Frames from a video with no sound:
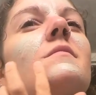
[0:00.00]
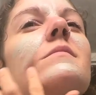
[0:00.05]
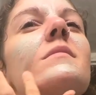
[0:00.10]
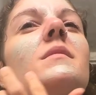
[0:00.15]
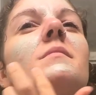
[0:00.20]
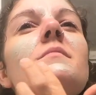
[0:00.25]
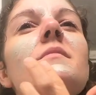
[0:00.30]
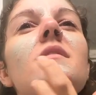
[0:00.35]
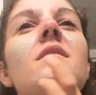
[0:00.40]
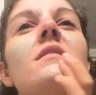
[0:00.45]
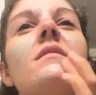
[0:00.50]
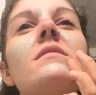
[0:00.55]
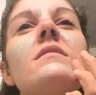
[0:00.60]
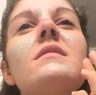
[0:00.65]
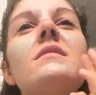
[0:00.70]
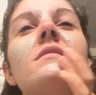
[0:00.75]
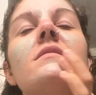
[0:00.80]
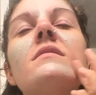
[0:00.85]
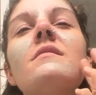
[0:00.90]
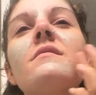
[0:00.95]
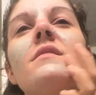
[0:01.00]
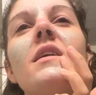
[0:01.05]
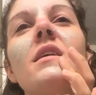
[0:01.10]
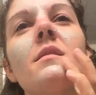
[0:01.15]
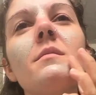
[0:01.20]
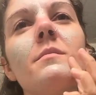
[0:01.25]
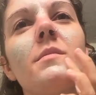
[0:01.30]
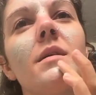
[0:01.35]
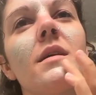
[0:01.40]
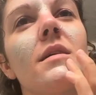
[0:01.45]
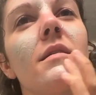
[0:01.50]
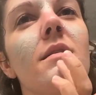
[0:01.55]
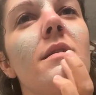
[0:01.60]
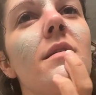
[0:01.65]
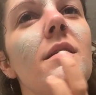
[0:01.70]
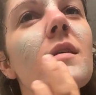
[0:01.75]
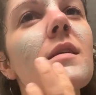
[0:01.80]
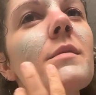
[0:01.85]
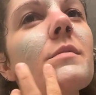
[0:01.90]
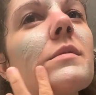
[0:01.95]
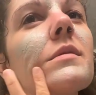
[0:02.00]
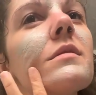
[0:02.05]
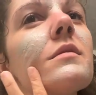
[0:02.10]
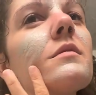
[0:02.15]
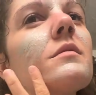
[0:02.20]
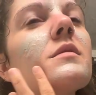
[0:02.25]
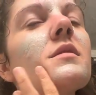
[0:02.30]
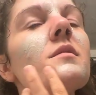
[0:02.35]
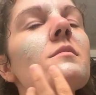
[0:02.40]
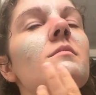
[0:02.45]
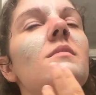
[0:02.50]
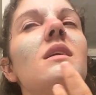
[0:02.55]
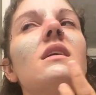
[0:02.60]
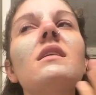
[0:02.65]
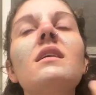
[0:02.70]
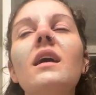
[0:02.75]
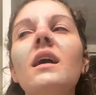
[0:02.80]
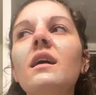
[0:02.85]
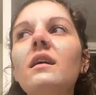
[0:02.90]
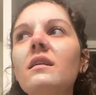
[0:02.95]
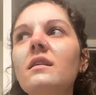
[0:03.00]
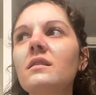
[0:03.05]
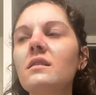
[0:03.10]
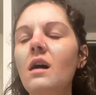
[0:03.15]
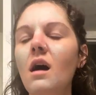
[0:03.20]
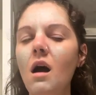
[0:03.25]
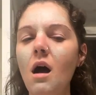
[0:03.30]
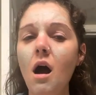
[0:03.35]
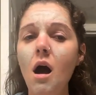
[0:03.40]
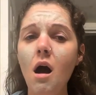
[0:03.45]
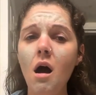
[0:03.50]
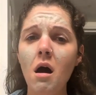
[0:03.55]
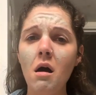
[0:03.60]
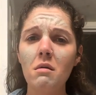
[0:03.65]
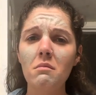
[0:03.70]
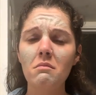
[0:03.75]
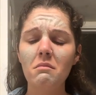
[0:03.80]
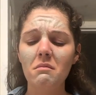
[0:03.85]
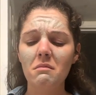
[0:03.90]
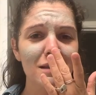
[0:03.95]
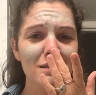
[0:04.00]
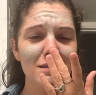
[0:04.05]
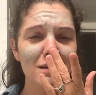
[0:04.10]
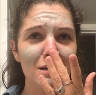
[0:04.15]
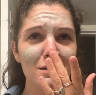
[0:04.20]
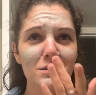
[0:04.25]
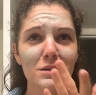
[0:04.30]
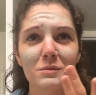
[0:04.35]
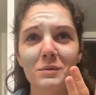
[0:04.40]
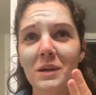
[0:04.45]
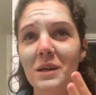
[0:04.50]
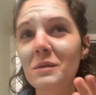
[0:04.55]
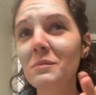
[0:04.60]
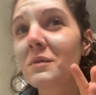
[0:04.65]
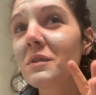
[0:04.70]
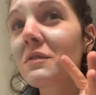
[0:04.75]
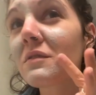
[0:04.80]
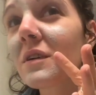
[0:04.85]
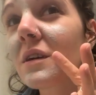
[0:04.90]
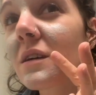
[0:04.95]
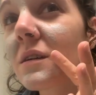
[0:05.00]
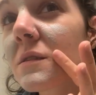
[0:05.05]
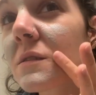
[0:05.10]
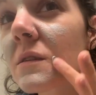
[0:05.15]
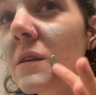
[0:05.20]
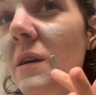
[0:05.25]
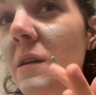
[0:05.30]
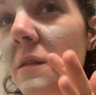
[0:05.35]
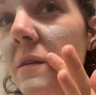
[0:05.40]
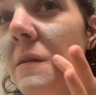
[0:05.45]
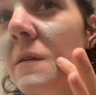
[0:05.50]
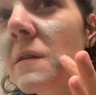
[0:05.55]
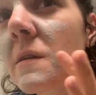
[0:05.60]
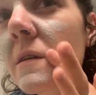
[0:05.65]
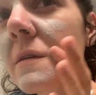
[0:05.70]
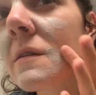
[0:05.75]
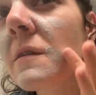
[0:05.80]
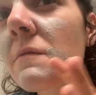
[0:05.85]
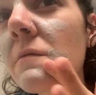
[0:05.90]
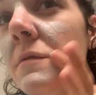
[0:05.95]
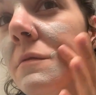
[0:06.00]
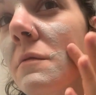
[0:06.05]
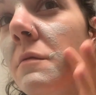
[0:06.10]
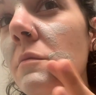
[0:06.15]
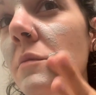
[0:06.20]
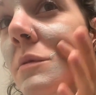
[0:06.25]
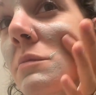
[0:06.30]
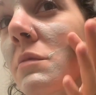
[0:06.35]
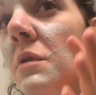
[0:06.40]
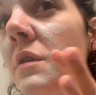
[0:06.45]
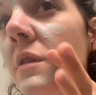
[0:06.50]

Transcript: remember. It's Nevada Baylor, but who's the main character? It's actually making me very sad that I can't even remember